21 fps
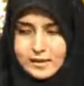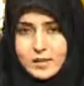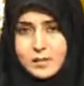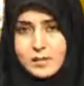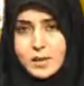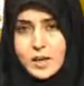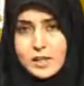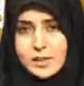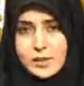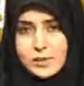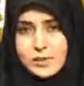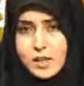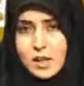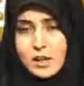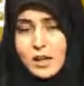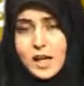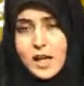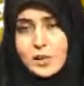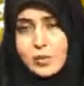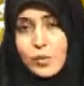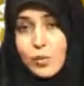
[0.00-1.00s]
namaz
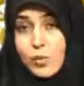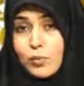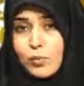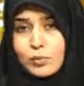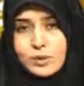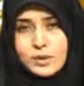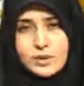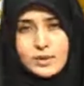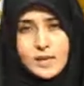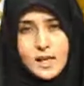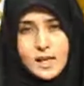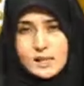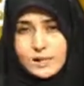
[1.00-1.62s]
Salatul Wusta,